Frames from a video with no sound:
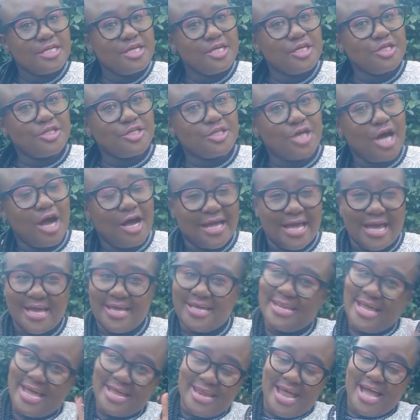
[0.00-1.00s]
So,
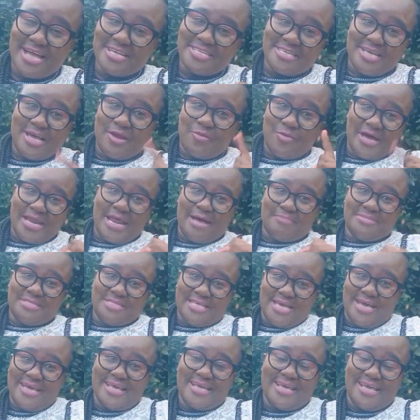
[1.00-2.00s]
okay, in a nutshell, what I'm
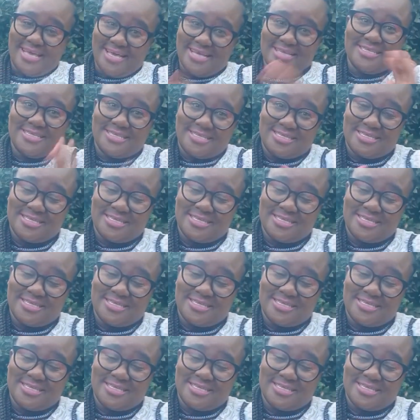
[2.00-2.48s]
saying is,